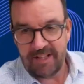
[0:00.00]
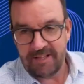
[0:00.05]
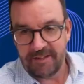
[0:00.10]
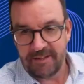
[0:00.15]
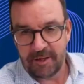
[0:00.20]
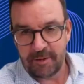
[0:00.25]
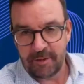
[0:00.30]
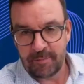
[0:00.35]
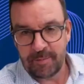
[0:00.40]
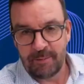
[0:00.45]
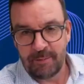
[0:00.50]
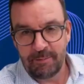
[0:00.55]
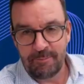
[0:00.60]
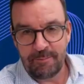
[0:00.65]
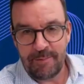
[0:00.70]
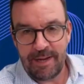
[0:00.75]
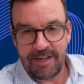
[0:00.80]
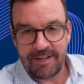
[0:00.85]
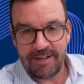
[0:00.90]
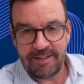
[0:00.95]
a problem,
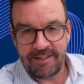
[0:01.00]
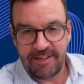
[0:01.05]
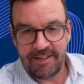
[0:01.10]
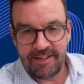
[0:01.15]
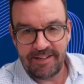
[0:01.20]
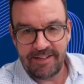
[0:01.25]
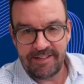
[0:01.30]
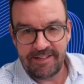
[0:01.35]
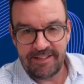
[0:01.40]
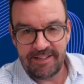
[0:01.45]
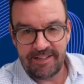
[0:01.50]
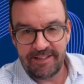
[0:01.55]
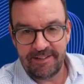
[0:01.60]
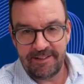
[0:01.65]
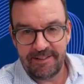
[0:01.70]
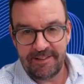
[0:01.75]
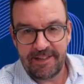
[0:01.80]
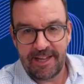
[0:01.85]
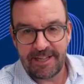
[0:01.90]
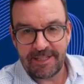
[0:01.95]
Matt. And
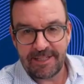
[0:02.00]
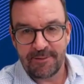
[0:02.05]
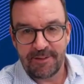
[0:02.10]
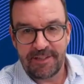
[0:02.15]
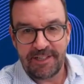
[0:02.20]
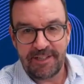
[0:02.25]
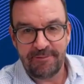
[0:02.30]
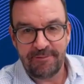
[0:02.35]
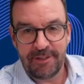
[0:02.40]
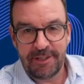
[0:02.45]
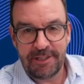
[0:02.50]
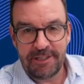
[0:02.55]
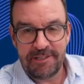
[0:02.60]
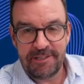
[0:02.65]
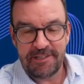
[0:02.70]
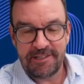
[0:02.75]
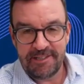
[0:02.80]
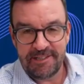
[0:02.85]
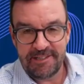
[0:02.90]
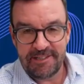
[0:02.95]
thanks for the invite,
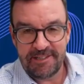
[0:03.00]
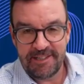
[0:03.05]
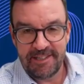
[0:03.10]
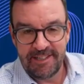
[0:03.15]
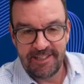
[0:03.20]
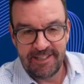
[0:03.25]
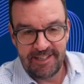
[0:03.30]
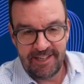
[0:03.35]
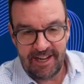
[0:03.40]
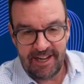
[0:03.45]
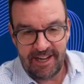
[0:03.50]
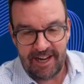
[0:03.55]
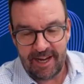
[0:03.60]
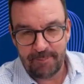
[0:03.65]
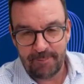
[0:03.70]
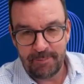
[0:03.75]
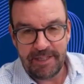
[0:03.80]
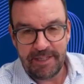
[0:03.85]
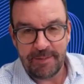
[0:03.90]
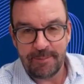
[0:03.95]
and
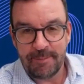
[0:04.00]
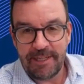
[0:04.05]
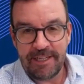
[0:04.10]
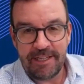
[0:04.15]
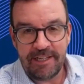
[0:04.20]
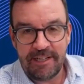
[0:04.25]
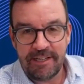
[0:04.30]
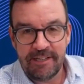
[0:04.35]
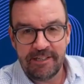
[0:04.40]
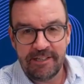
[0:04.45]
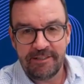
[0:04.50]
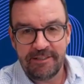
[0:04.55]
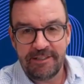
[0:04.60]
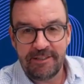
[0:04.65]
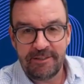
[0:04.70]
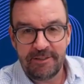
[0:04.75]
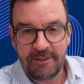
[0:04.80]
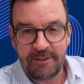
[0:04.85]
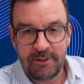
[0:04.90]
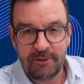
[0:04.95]
happy to be here and
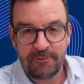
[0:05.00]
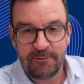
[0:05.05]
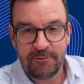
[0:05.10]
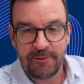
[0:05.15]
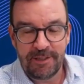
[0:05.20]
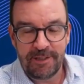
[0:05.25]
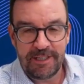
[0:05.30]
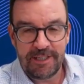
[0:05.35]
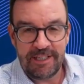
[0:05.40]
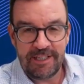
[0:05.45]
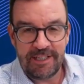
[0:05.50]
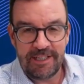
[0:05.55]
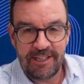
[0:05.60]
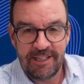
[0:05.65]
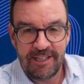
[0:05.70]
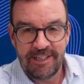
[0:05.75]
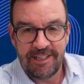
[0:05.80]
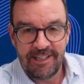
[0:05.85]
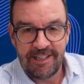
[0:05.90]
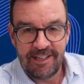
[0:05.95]
hopefully
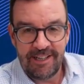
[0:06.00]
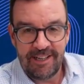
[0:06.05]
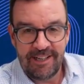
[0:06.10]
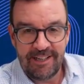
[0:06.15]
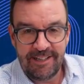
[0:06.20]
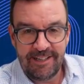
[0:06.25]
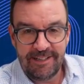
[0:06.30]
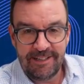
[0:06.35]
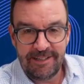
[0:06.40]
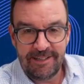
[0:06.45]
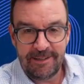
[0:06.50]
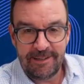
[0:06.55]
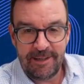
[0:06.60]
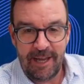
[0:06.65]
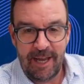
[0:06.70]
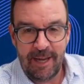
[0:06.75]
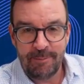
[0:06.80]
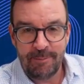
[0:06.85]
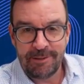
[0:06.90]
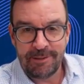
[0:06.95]

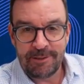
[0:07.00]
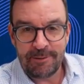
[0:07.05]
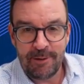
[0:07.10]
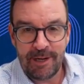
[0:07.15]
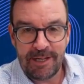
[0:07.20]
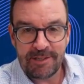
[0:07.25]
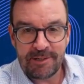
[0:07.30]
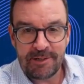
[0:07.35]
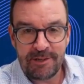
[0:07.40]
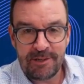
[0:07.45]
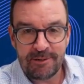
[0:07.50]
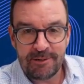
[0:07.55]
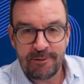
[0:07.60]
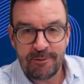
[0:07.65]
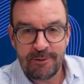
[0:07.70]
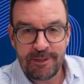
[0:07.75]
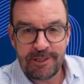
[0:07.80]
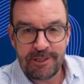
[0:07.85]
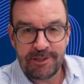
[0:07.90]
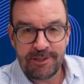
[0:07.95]
able to answer your
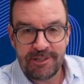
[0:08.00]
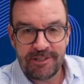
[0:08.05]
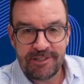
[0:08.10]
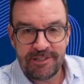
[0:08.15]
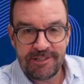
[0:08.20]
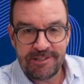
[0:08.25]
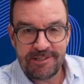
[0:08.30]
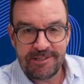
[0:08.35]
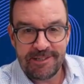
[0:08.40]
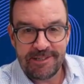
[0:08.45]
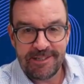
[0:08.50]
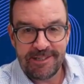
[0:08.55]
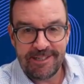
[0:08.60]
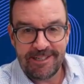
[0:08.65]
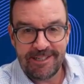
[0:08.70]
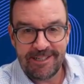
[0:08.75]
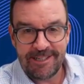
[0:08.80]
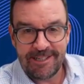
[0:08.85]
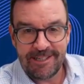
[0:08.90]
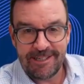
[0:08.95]
questions
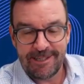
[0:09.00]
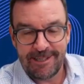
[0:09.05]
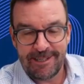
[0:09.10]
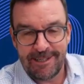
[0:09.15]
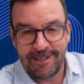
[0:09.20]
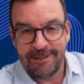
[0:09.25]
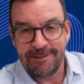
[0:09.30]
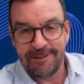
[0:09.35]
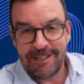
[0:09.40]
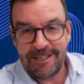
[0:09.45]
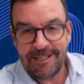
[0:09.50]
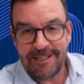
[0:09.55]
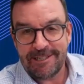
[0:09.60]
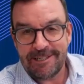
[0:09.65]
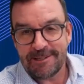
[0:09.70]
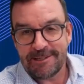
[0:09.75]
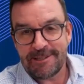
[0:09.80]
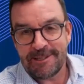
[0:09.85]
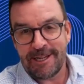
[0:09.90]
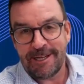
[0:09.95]
clearly,
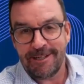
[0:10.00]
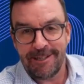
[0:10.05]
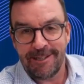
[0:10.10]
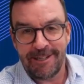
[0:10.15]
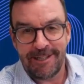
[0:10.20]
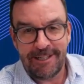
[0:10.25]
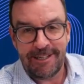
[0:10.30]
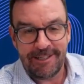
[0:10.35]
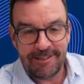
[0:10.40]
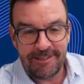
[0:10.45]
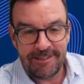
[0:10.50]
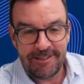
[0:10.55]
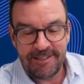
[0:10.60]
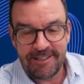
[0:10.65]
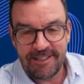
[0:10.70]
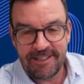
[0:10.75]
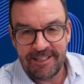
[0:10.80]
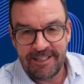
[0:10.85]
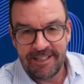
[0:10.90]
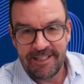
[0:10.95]
succinctly, and
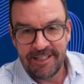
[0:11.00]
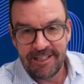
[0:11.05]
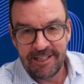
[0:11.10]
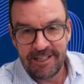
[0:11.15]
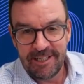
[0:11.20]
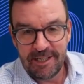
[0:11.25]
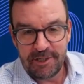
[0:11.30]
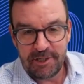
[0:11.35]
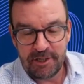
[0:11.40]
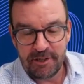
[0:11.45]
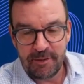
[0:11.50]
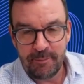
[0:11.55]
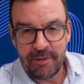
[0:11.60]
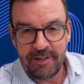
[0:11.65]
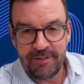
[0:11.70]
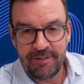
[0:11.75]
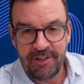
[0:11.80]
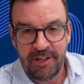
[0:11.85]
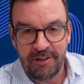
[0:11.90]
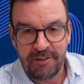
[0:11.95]
share a bit of
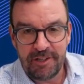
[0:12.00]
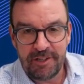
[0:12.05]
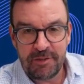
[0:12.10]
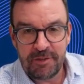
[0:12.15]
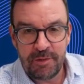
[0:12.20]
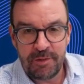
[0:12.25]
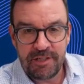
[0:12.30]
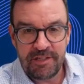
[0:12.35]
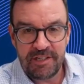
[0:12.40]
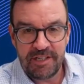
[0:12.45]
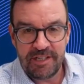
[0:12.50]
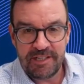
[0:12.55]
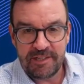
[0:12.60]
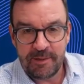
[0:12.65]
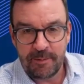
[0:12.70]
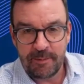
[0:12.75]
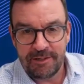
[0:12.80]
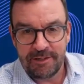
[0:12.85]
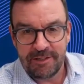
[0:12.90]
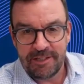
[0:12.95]
knowledge with some of
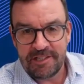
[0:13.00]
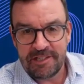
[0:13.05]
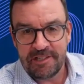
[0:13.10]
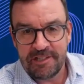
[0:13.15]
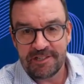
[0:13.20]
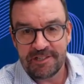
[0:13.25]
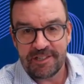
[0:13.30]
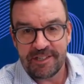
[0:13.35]
your listeners.